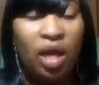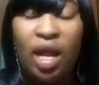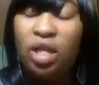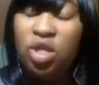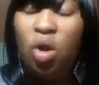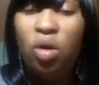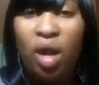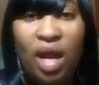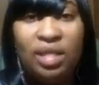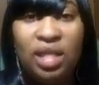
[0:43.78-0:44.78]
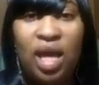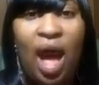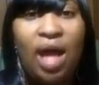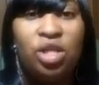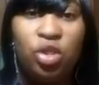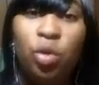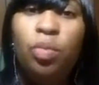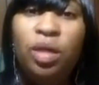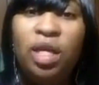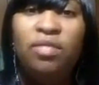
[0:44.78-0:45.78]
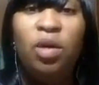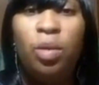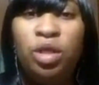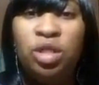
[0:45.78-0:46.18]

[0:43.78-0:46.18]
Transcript: and I told her, I said, I do believe that we